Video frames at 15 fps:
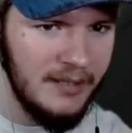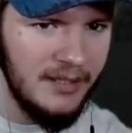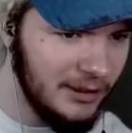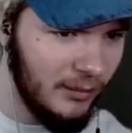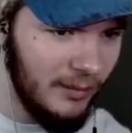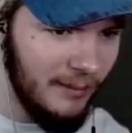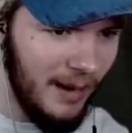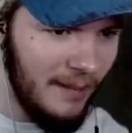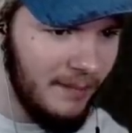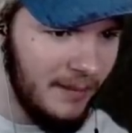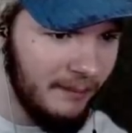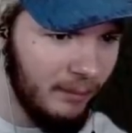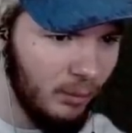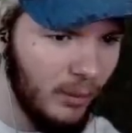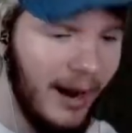So we might be
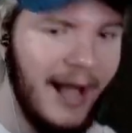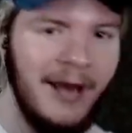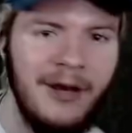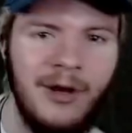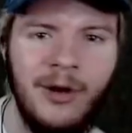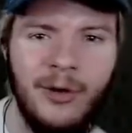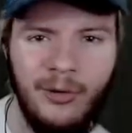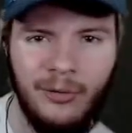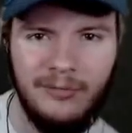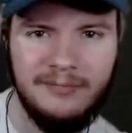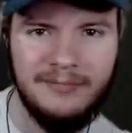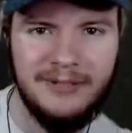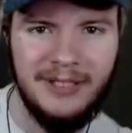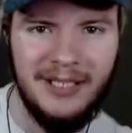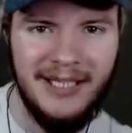brand new
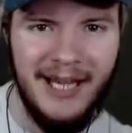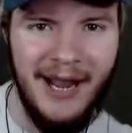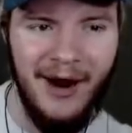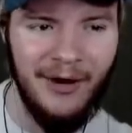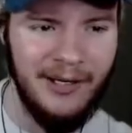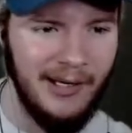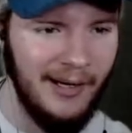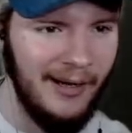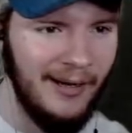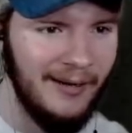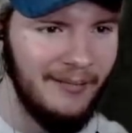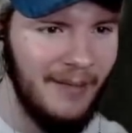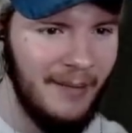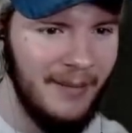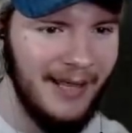to the area.
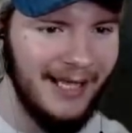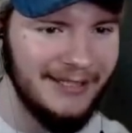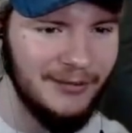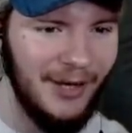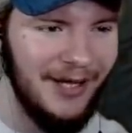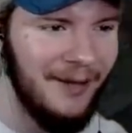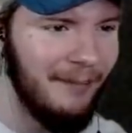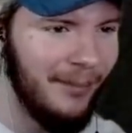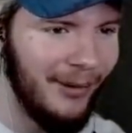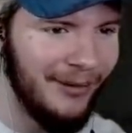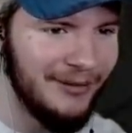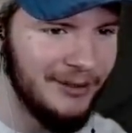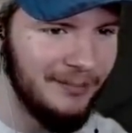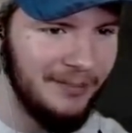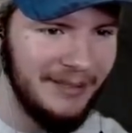Maybe that's why the
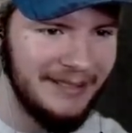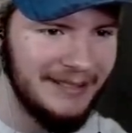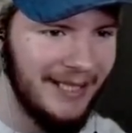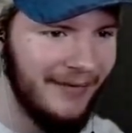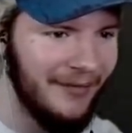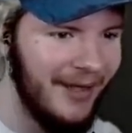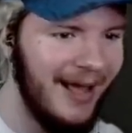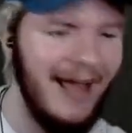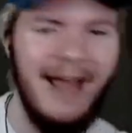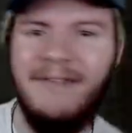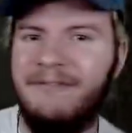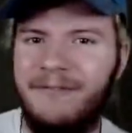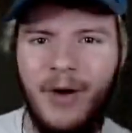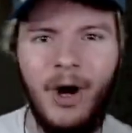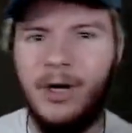birds are pissed off. Hey,
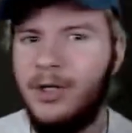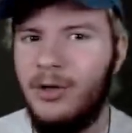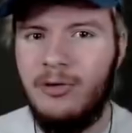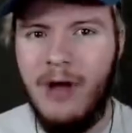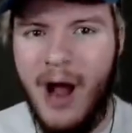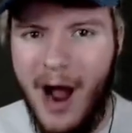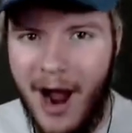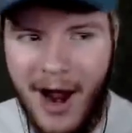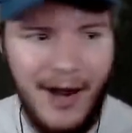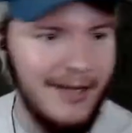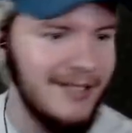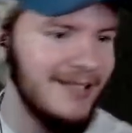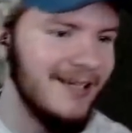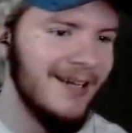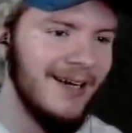fuck you
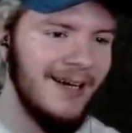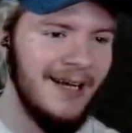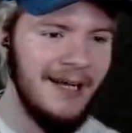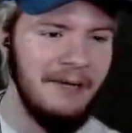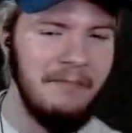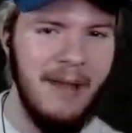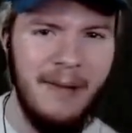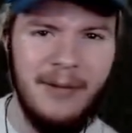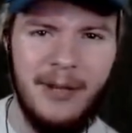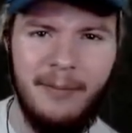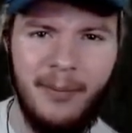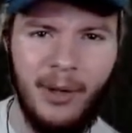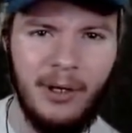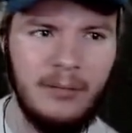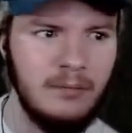guys. Maybe the
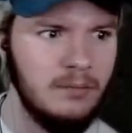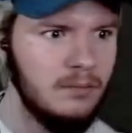bird...